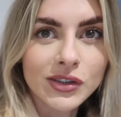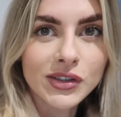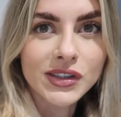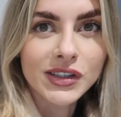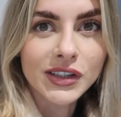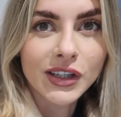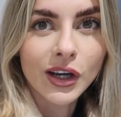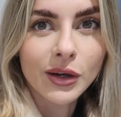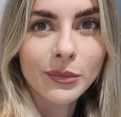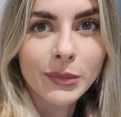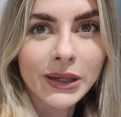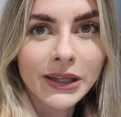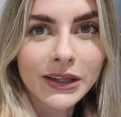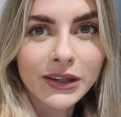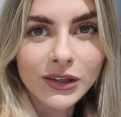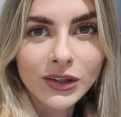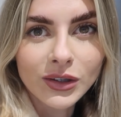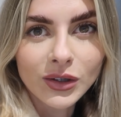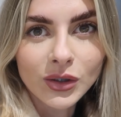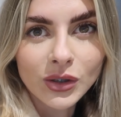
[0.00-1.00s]
also got my
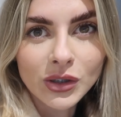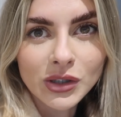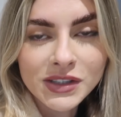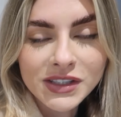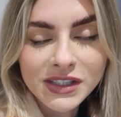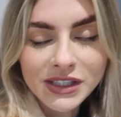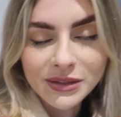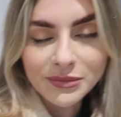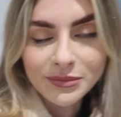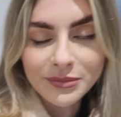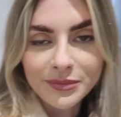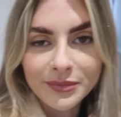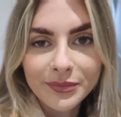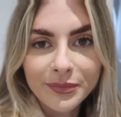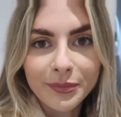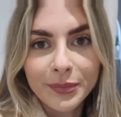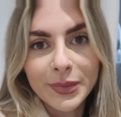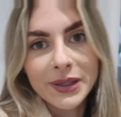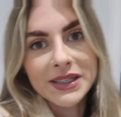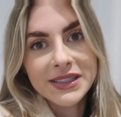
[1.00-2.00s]
little
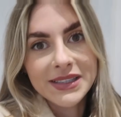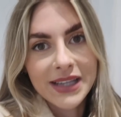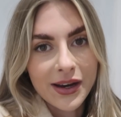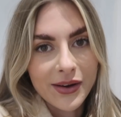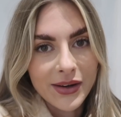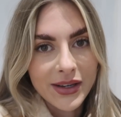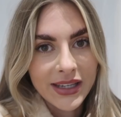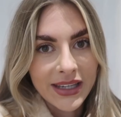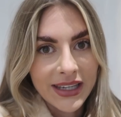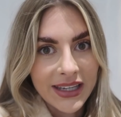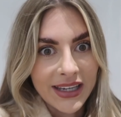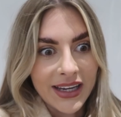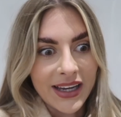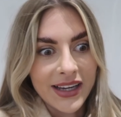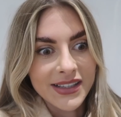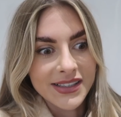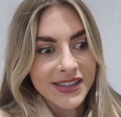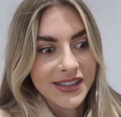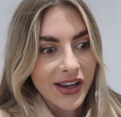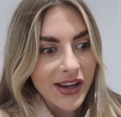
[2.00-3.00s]
autumn bits out in
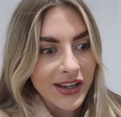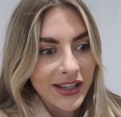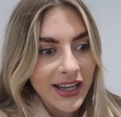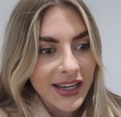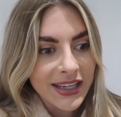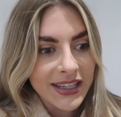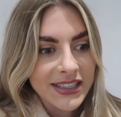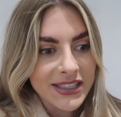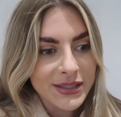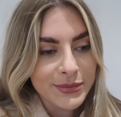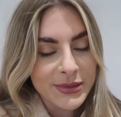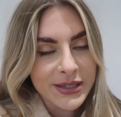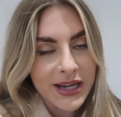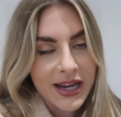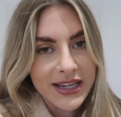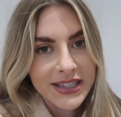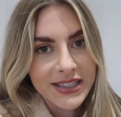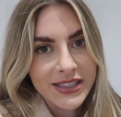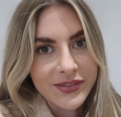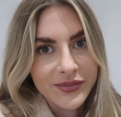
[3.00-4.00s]
here, so I'd like it to be
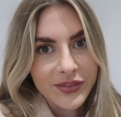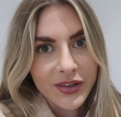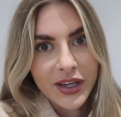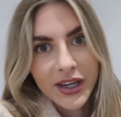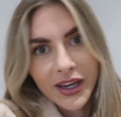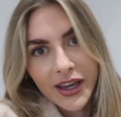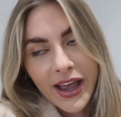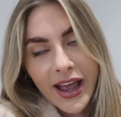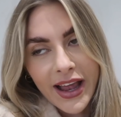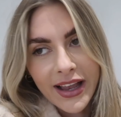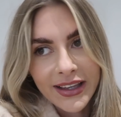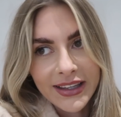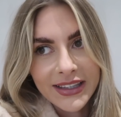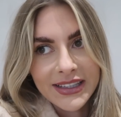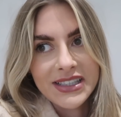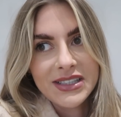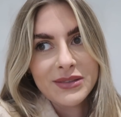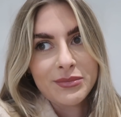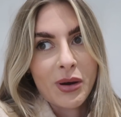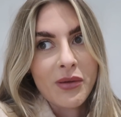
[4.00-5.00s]
nice for at
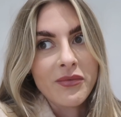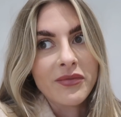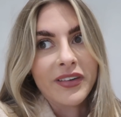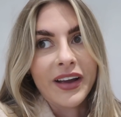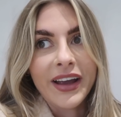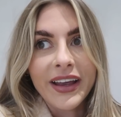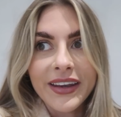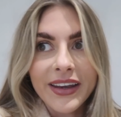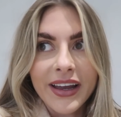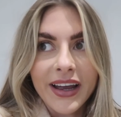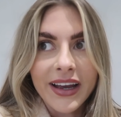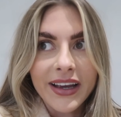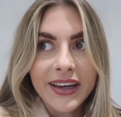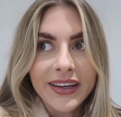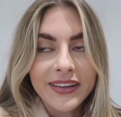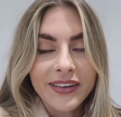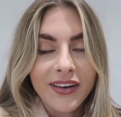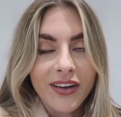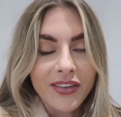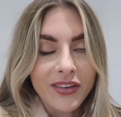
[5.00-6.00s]
least bonfire
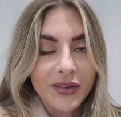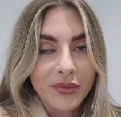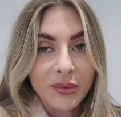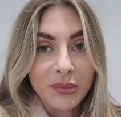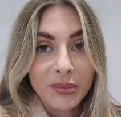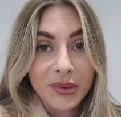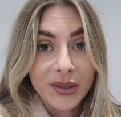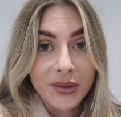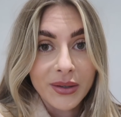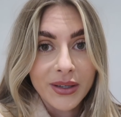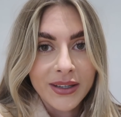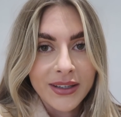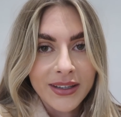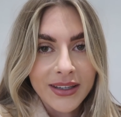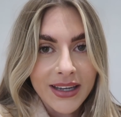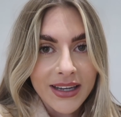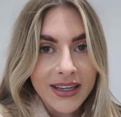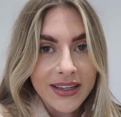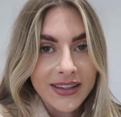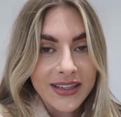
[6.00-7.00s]
night, not that we'll be
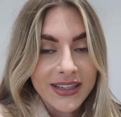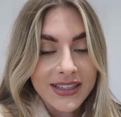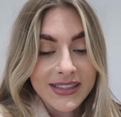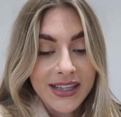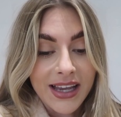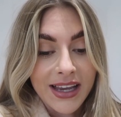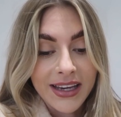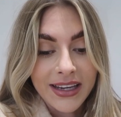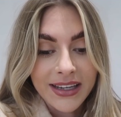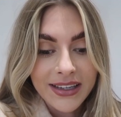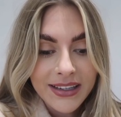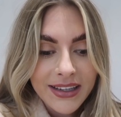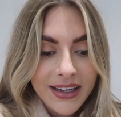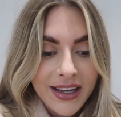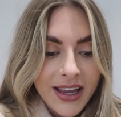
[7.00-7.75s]
doing anything exciting.